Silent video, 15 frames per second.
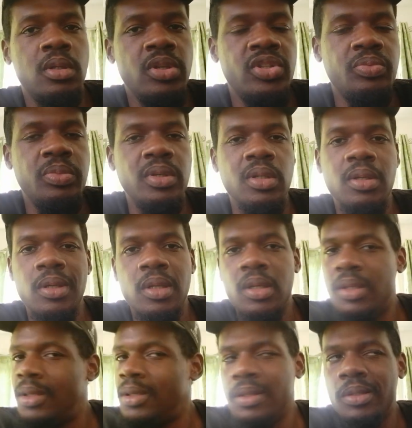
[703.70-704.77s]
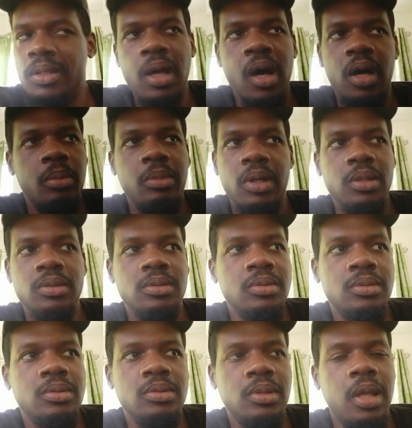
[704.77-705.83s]
It's me. Nah, man.
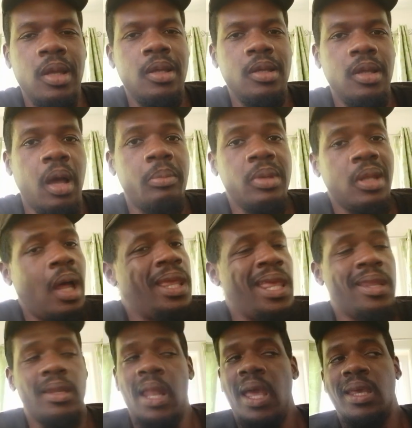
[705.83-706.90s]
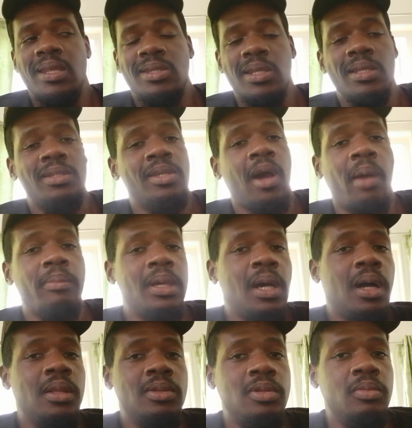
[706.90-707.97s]
I mean, again, like it's
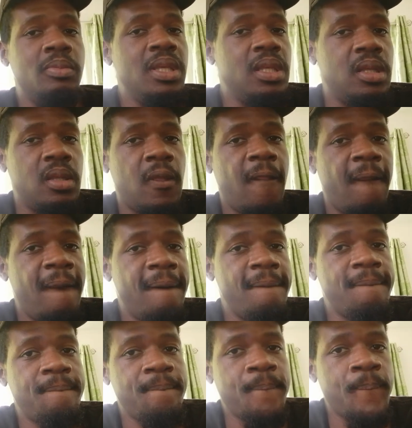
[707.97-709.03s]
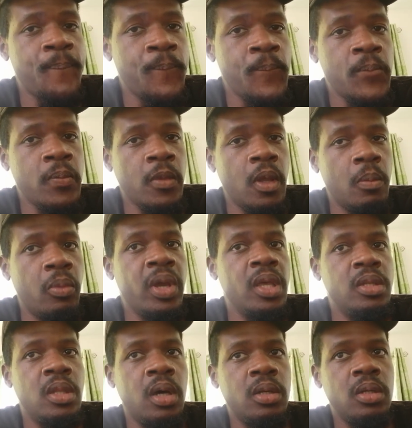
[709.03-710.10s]
comical to me. But
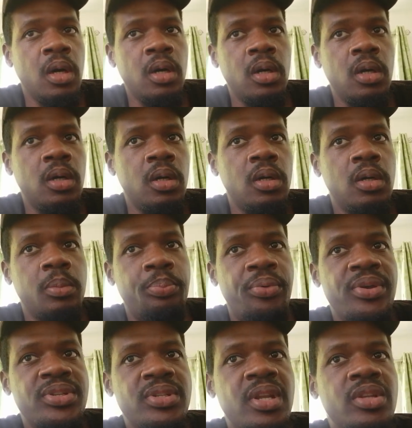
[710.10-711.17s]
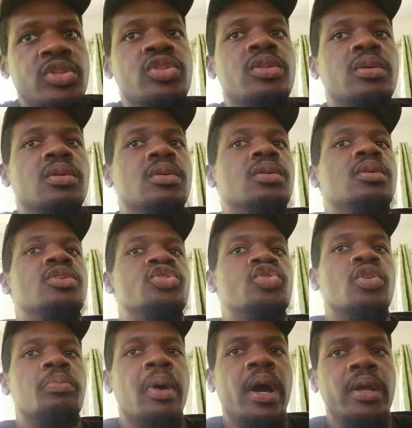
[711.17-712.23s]
yeah, then President
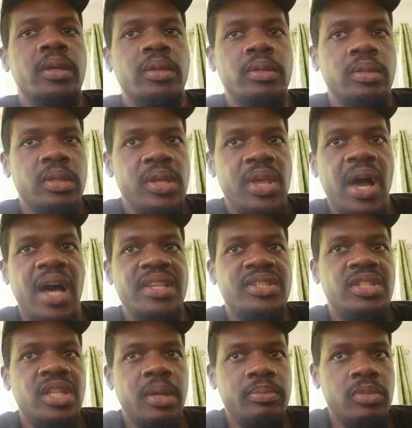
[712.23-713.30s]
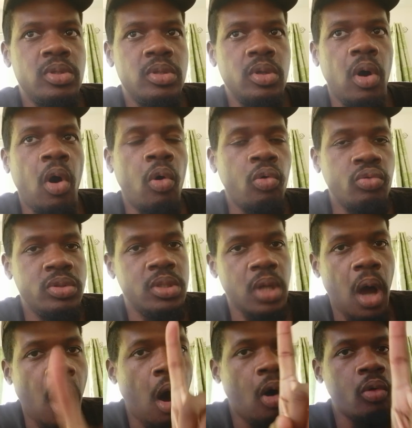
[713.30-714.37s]
Joe Biden, it has stepped
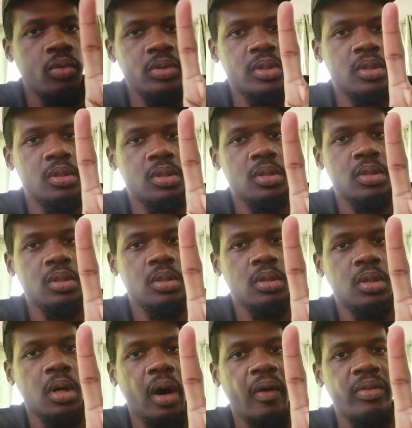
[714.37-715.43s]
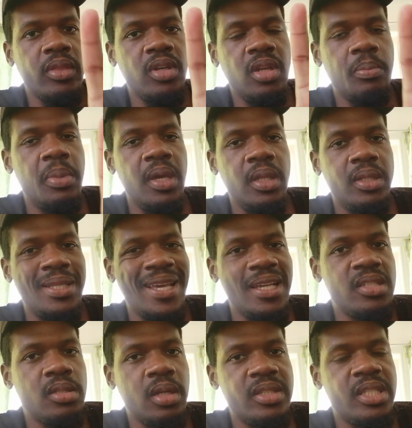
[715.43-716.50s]
out of the debate. He
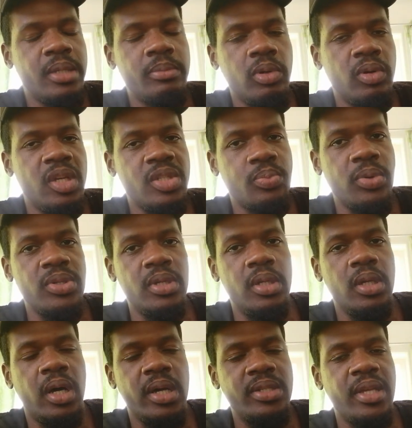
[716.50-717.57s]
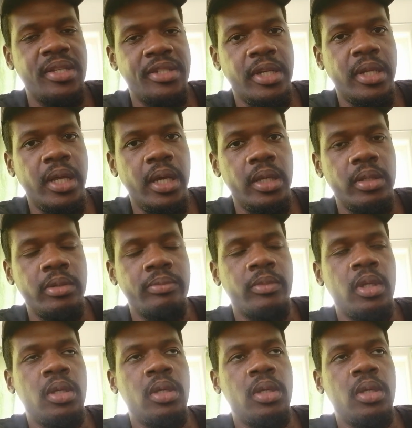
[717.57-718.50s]
has not stepped down as president, because that's a lie.